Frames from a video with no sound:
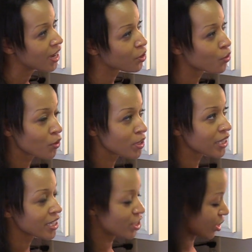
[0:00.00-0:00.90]
a
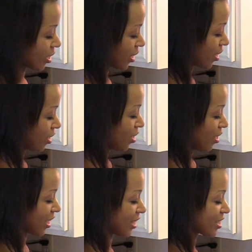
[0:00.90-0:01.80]
correlation,
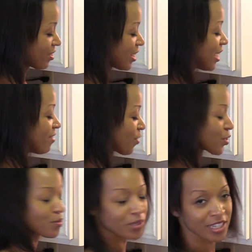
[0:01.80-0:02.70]
like is there an
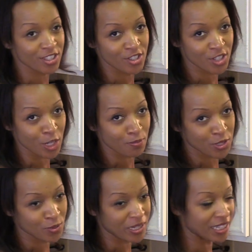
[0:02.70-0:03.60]
inverse relationship
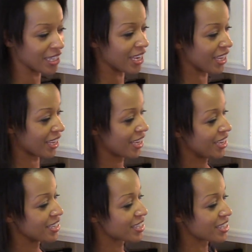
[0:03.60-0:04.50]
between like
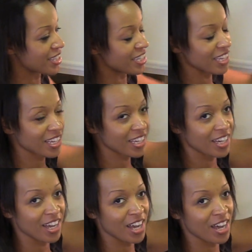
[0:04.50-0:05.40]
stink
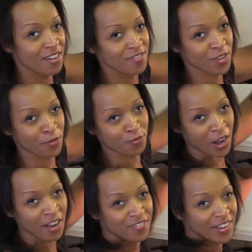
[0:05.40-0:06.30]
of your
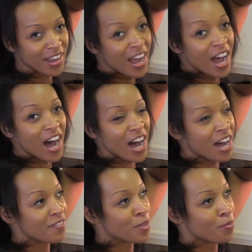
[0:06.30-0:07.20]

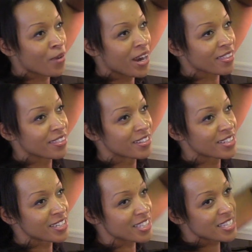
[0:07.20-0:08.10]
of the
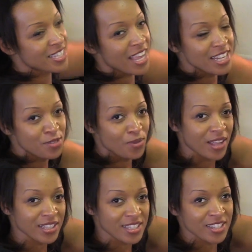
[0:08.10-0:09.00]
breath to scent
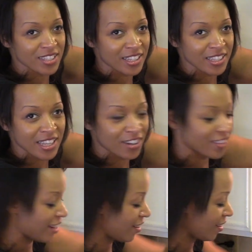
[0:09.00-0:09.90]
while it's cooking? Like
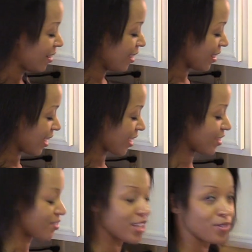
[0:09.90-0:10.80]
are there, like,
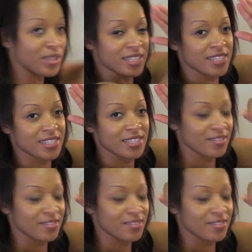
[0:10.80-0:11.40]
do they do this?